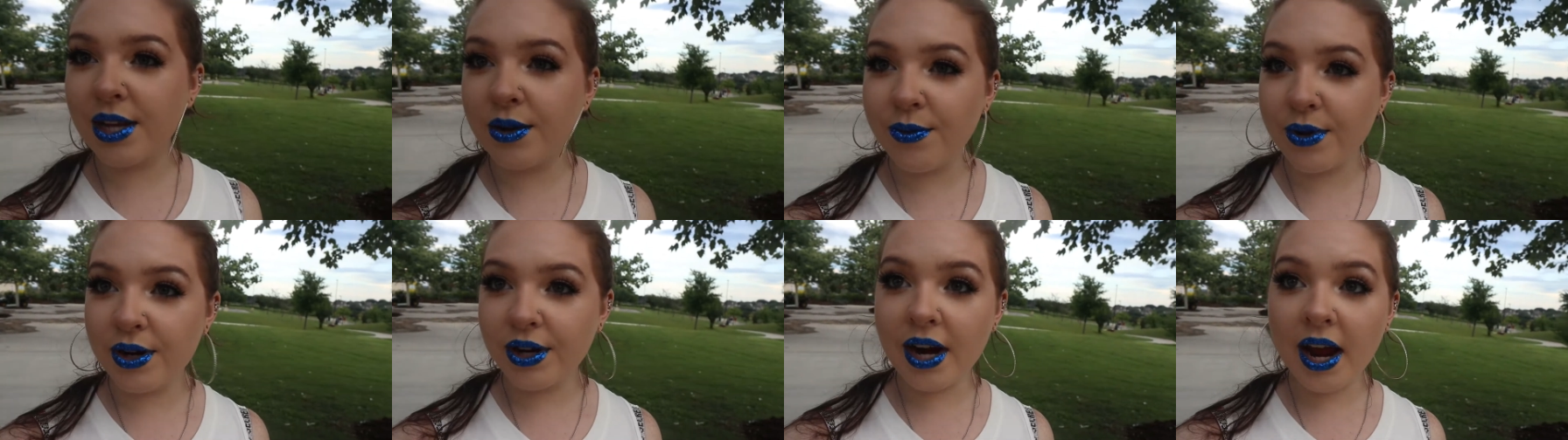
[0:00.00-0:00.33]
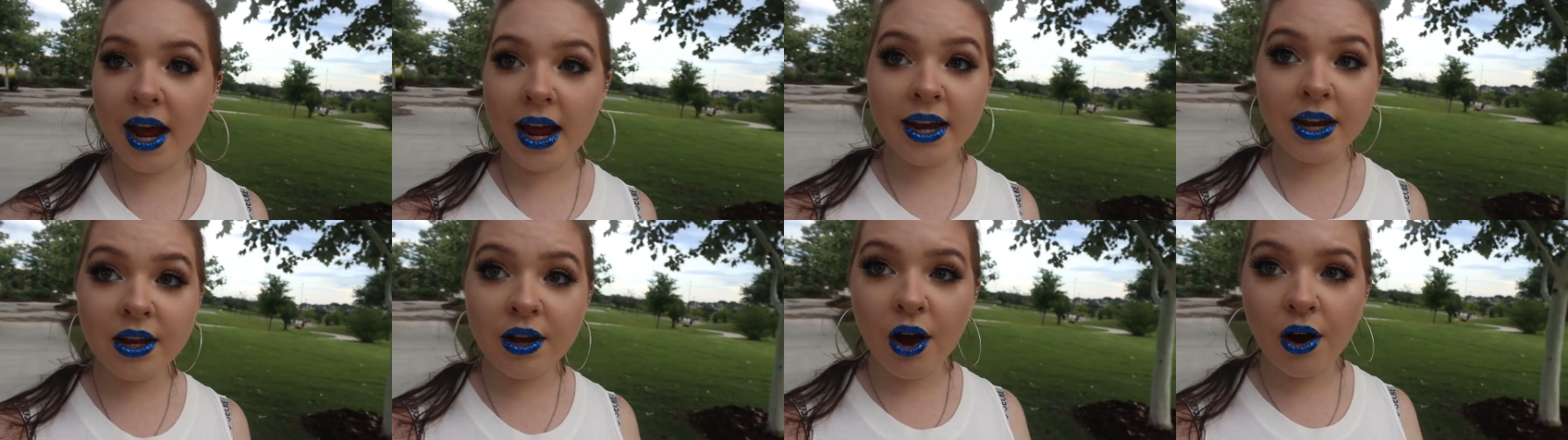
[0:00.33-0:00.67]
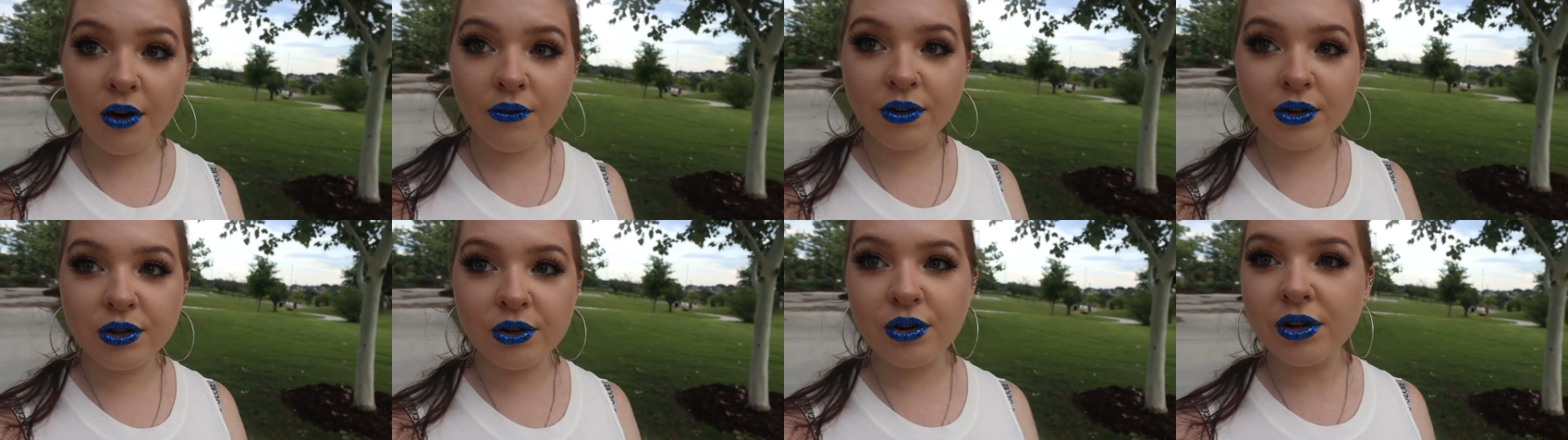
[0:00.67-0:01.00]
So we are heading
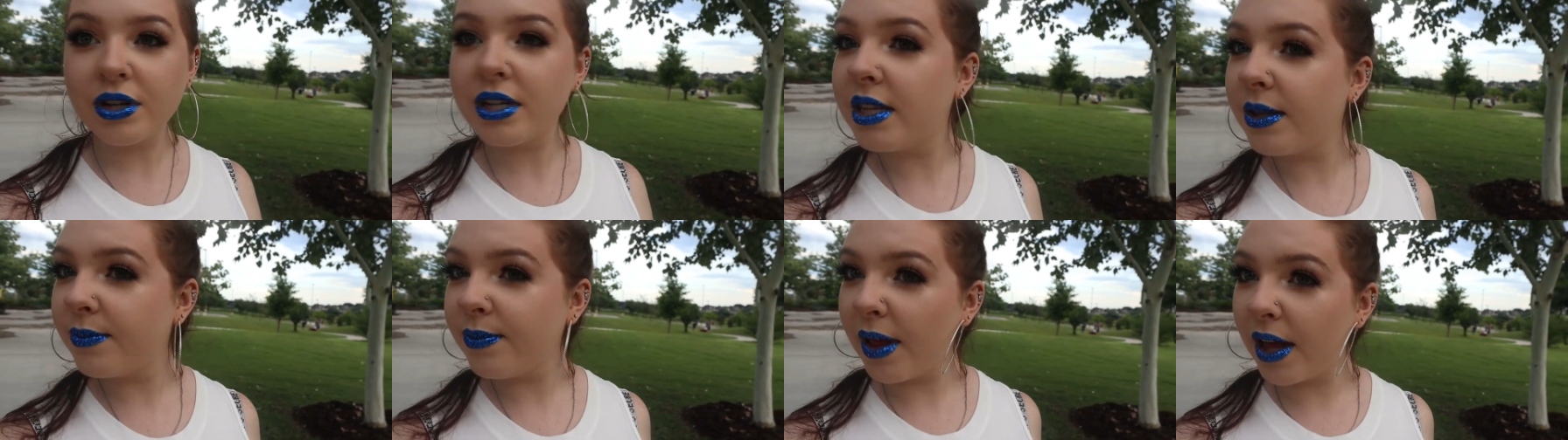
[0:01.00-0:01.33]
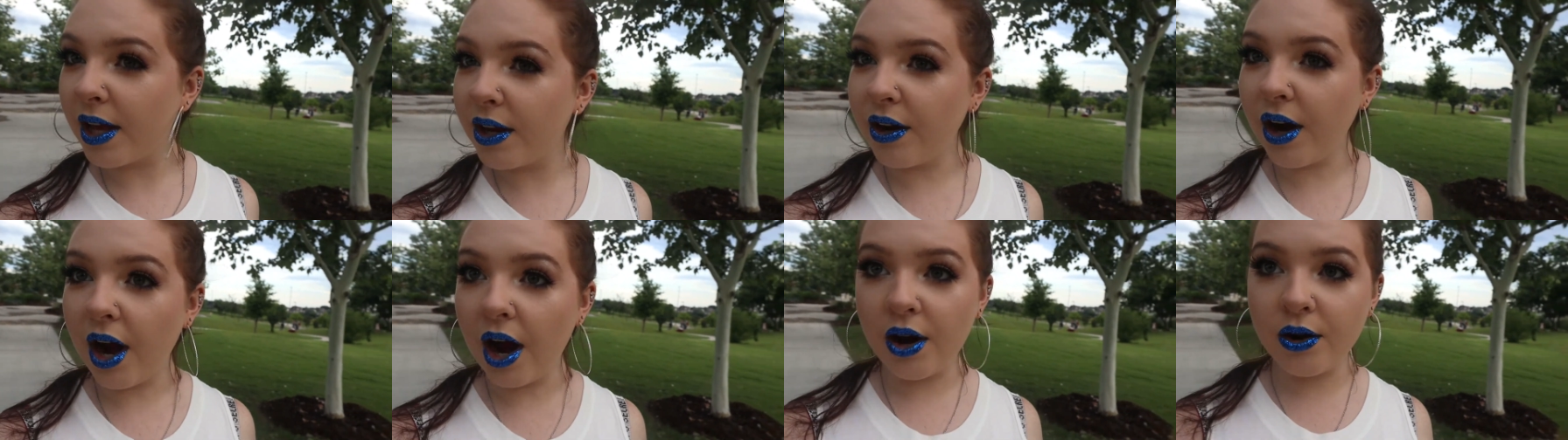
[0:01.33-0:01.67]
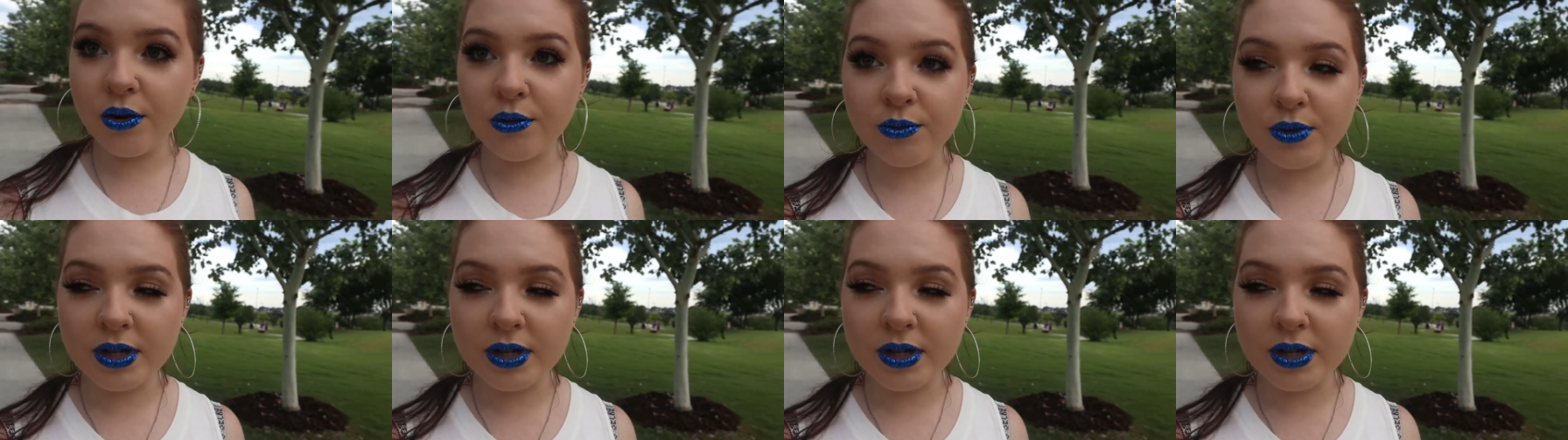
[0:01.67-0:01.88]
over towards the playground.